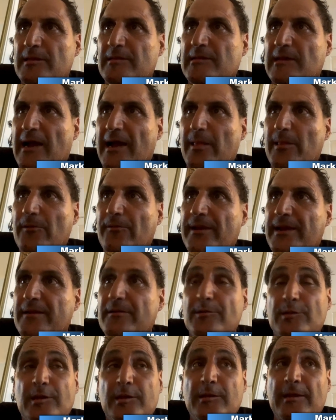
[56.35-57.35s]
And Tyler
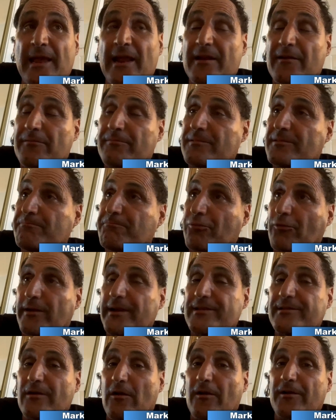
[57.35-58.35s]
Anderson's had a
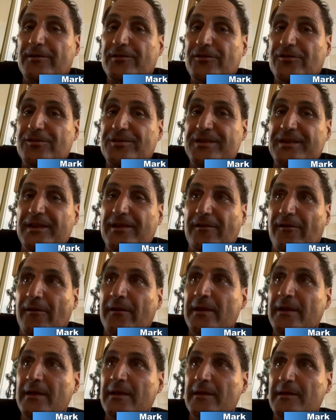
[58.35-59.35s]
pretty darn good year
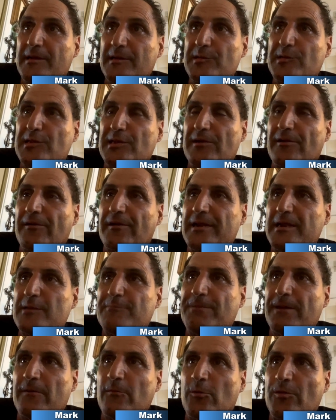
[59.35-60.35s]
considering he's
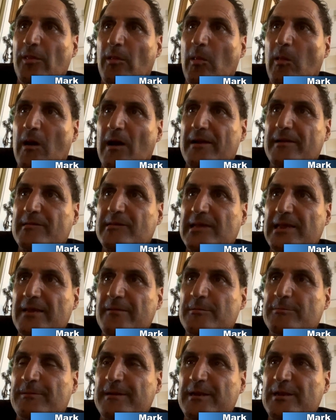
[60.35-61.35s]
been with a lot of
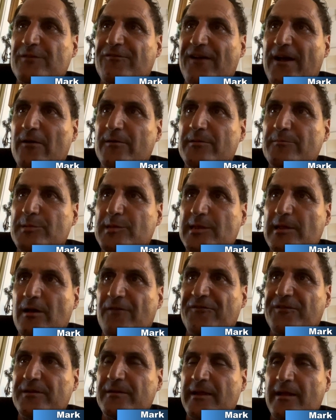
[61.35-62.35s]
teams, but he's found
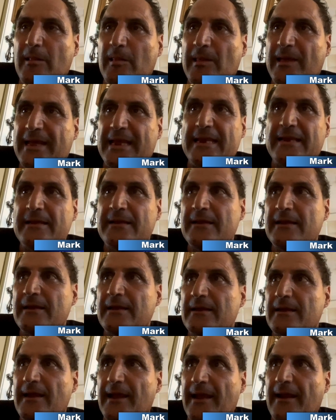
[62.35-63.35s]
himself in LA.
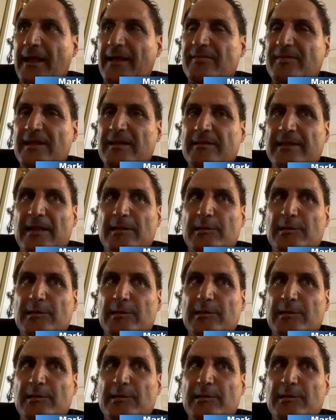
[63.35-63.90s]
And I think